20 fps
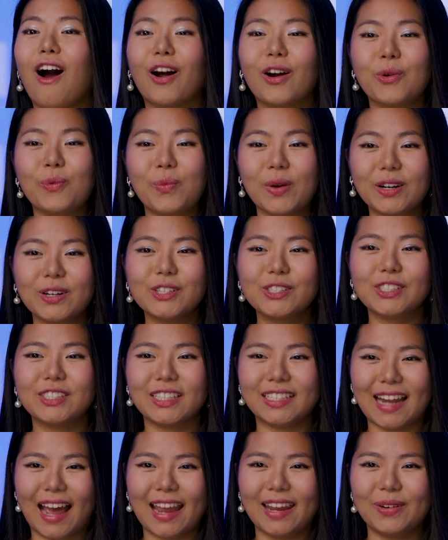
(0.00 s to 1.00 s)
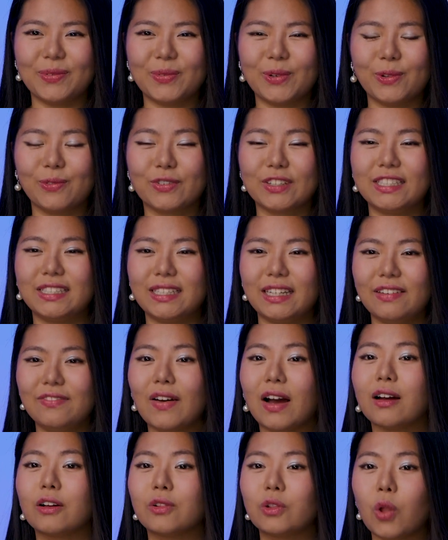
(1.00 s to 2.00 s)
Our winners tonight will receive
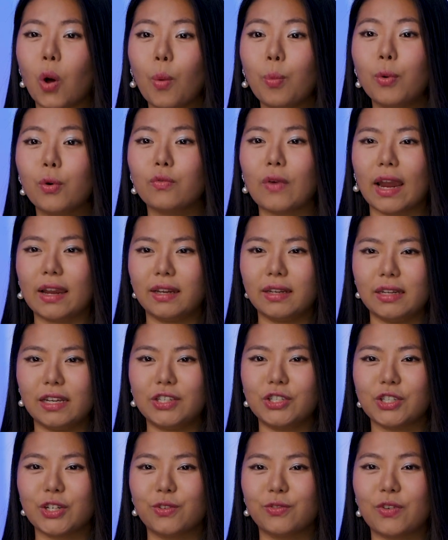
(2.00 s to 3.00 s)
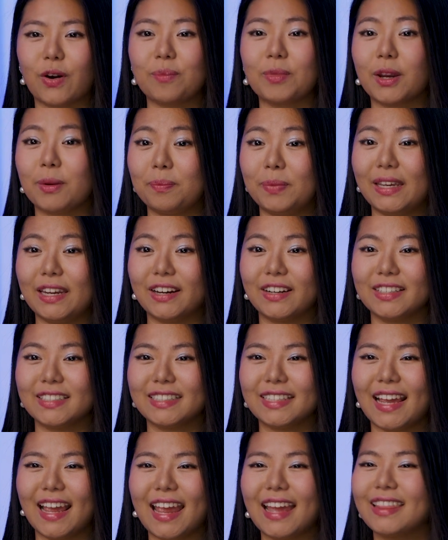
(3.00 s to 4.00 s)
a global recognition from their
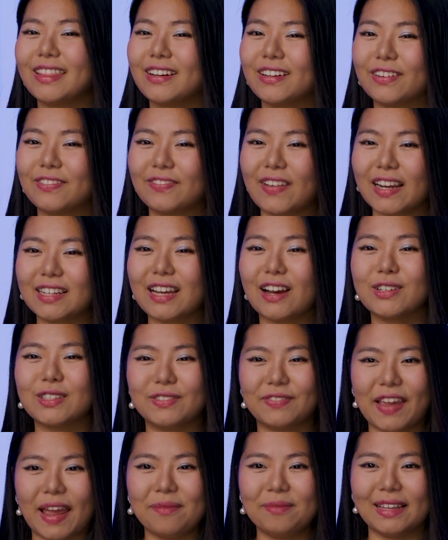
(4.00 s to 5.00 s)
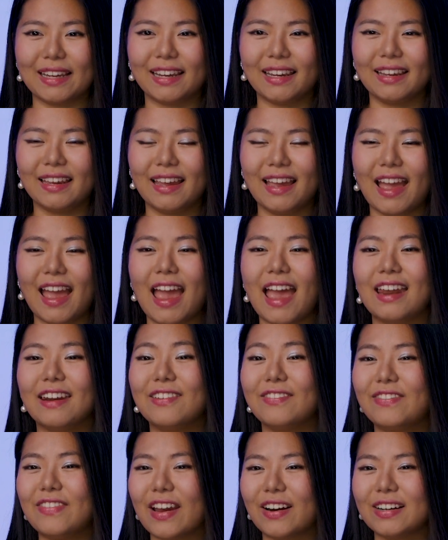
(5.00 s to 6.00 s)
peers and their Effect House family, and a
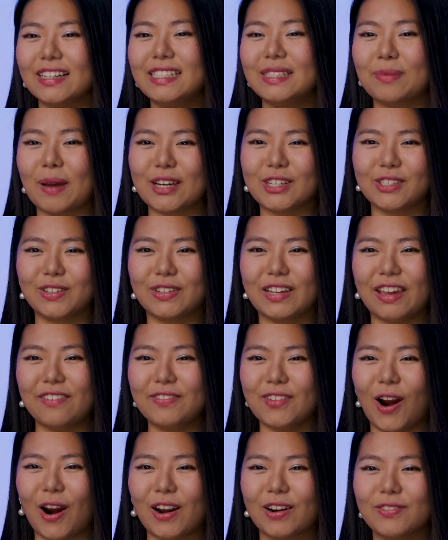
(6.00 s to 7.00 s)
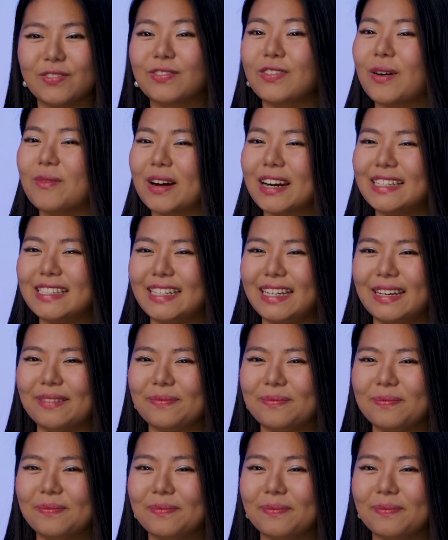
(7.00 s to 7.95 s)
very special gift card from our team.